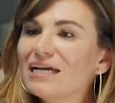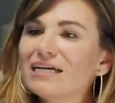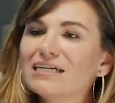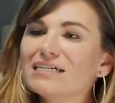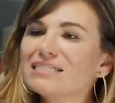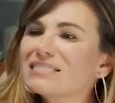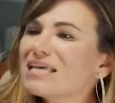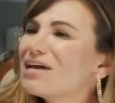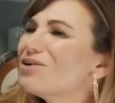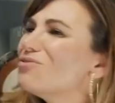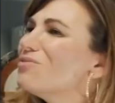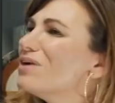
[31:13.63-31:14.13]

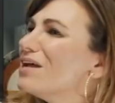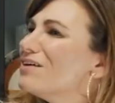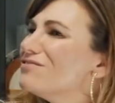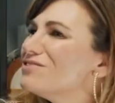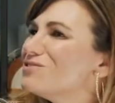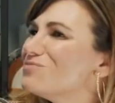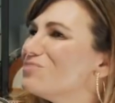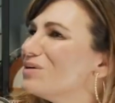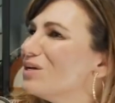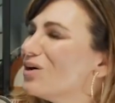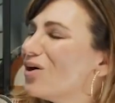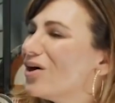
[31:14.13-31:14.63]
because I don't want to have
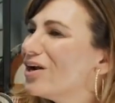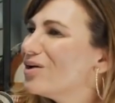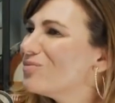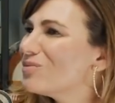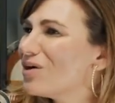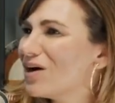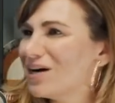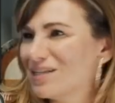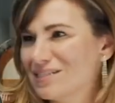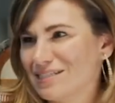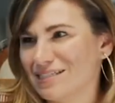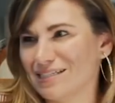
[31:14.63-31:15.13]
to be on him
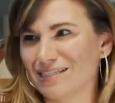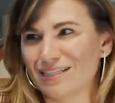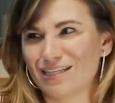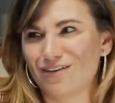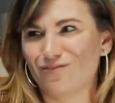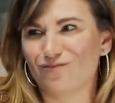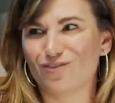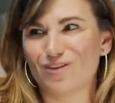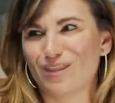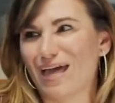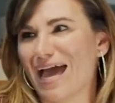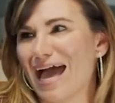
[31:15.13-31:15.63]
constantly
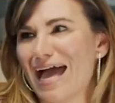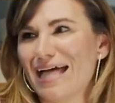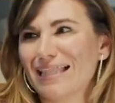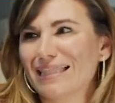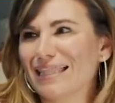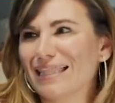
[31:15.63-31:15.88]
for that.